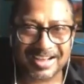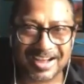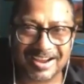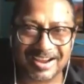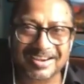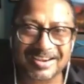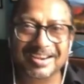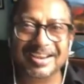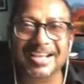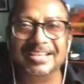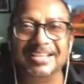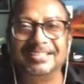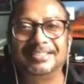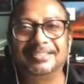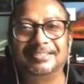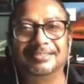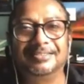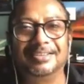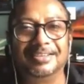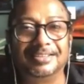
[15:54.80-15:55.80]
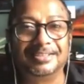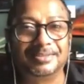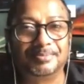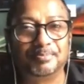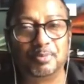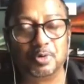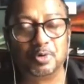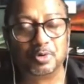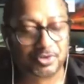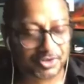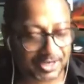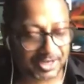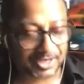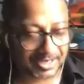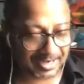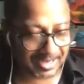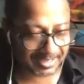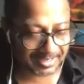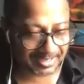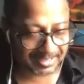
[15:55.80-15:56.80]
unless it's
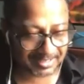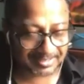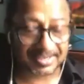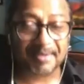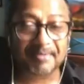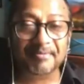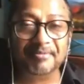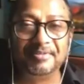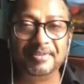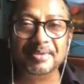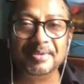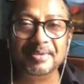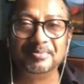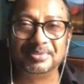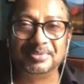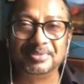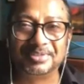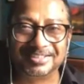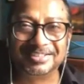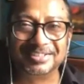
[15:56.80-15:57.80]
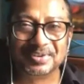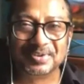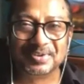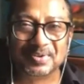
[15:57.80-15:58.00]
portrayed like in some films,